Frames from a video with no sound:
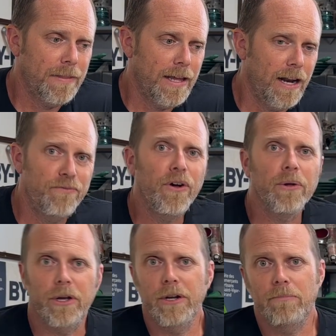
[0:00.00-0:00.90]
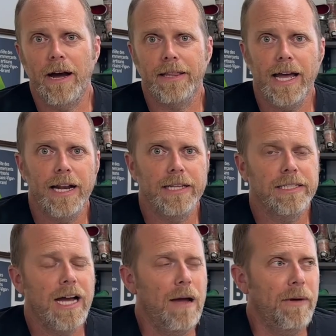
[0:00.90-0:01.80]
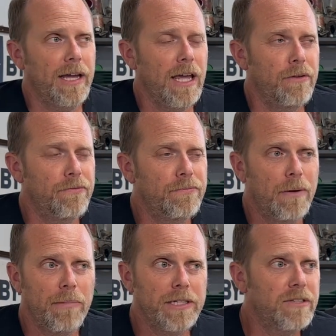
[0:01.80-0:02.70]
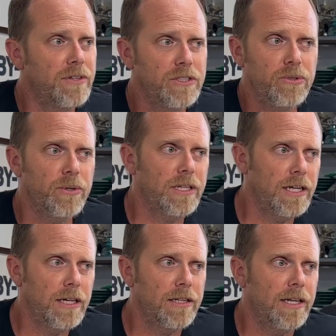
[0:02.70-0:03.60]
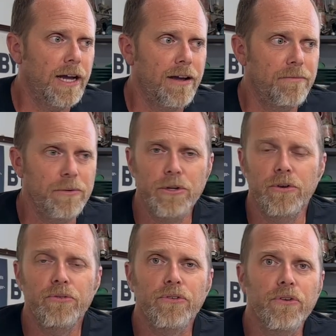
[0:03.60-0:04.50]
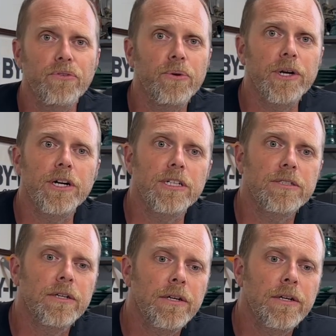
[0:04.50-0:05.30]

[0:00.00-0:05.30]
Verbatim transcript: And I felt good about that at the time. I gave a bunch of it to a kid that I knew for a few years